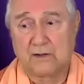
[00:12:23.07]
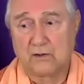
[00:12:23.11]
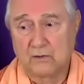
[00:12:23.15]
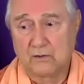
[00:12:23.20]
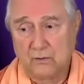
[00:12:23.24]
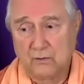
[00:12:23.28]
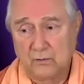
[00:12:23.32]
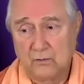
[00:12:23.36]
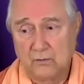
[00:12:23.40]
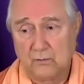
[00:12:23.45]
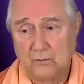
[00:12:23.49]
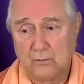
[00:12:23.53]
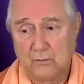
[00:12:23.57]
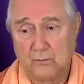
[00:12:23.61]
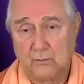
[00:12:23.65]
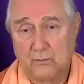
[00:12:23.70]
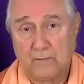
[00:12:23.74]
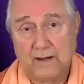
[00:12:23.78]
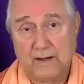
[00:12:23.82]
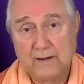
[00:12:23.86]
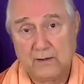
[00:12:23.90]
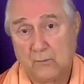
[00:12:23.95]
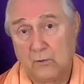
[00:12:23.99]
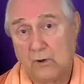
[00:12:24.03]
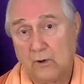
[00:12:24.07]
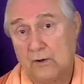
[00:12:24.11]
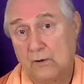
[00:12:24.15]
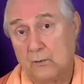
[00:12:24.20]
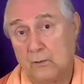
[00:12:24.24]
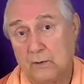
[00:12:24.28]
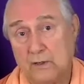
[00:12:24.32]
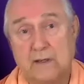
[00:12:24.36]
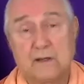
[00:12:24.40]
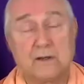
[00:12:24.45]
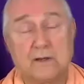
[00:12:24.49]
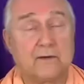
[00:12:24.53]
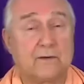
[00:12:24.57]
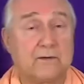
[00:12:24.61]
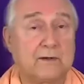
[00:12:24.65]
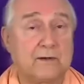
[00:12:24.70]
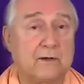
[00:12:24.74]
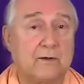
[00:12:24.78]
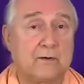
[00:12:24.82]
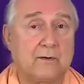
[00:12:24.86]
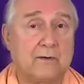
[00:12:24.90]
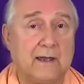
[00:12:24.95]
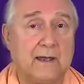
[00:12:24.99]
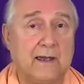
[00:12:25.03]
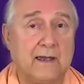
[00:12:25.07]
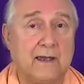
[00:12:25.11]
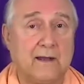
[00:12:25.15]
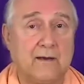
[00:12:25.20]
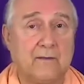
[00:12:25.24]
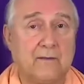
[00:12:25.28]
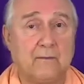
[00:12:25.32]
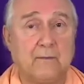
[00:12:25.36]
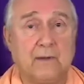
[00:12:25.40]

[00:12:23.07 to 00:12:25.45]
you might want to reconsider that,